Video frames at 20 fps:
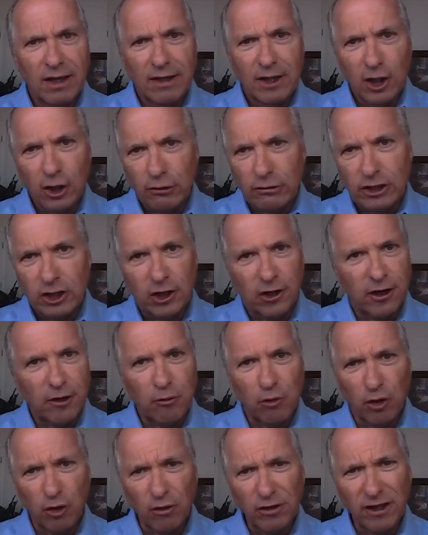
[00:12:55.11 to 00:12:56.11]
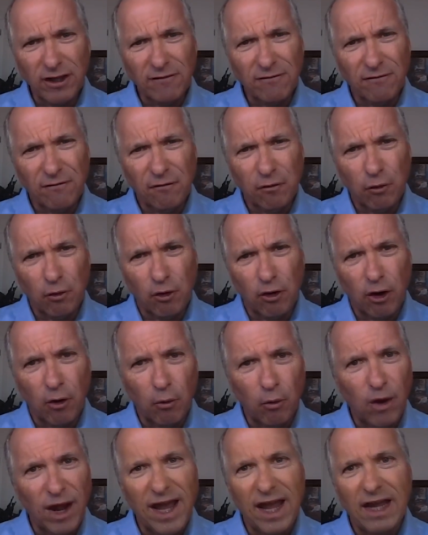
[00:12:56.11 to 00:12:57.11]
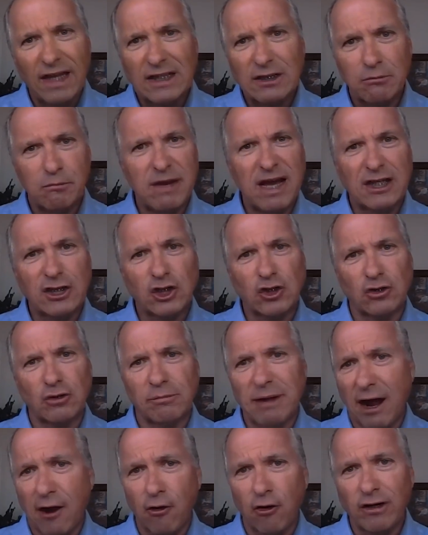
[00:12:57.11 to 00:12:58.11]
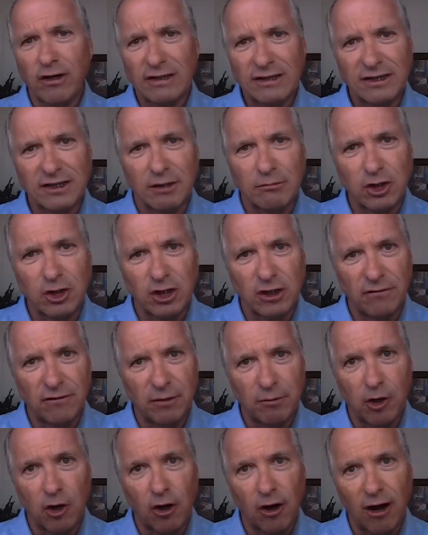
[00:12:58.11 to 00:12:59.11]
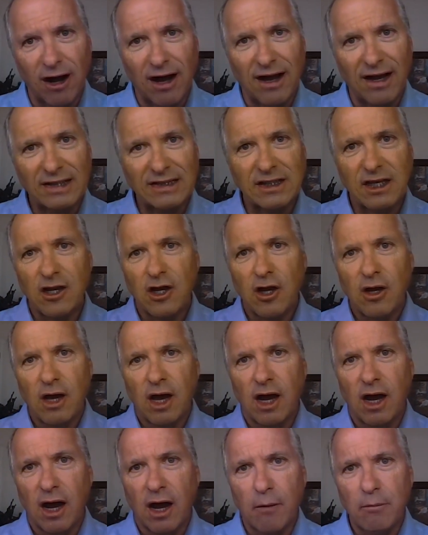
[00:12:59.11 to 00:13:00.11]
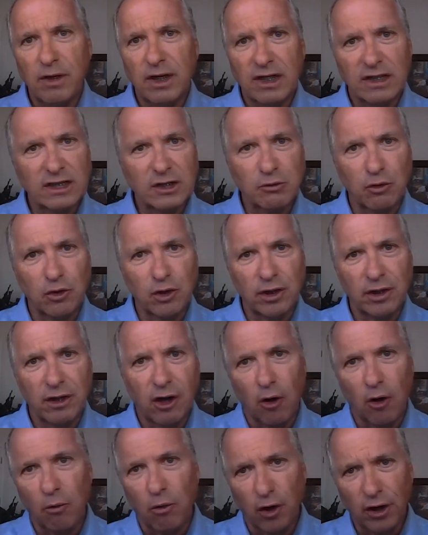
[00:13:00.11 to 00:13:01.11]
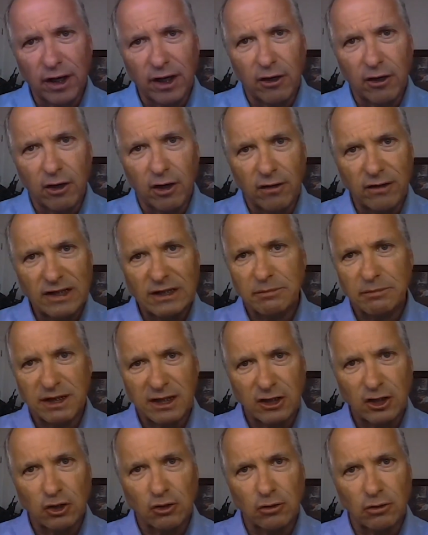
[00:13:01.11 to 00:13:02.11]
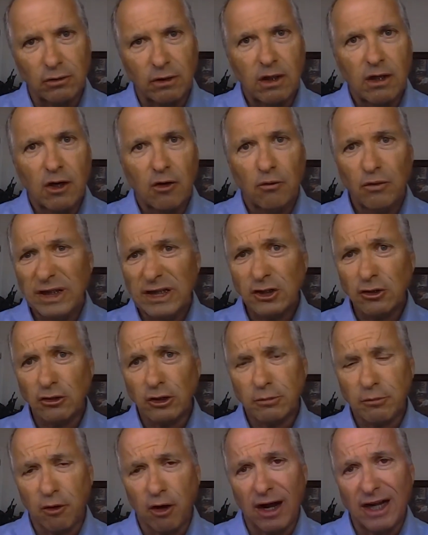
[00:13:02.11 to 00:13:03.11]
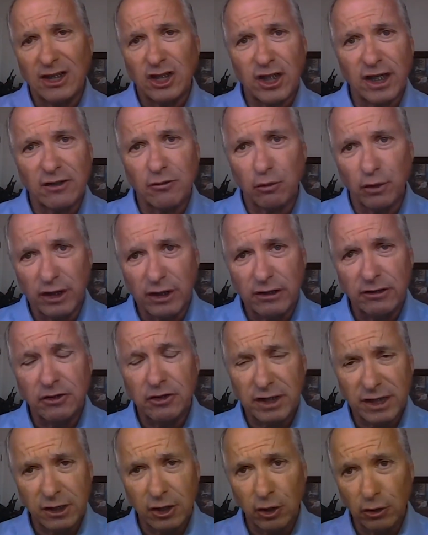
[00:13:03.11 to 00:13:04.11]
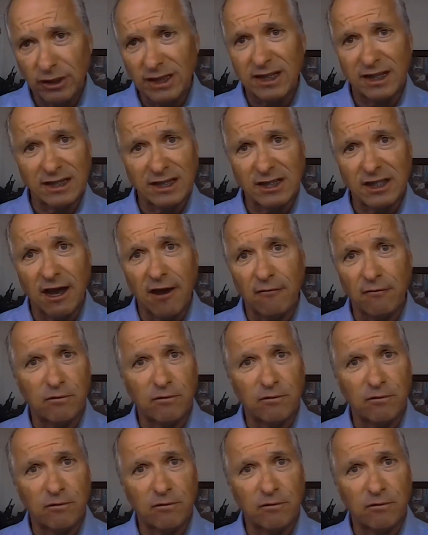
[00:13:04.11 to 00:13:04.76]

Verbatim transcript: you know, Jerry, we're looking for a way to measure power consumption of MRIs because we are working on this potential research project with UCSF.